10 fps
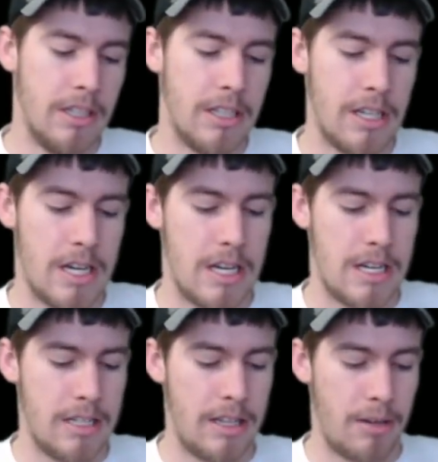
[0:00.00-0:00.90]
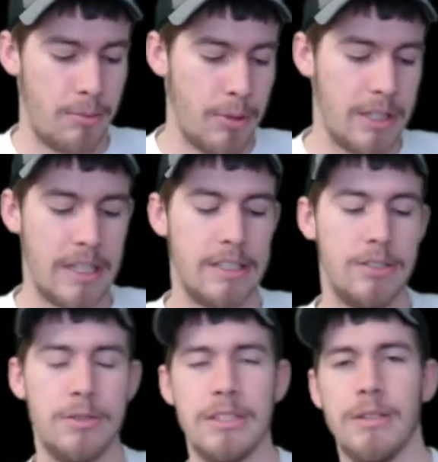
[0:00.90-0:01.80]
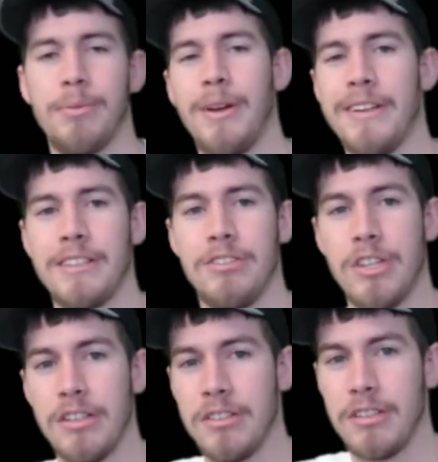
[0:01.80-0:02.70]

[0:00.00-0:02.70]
they're really not doing their products justice, in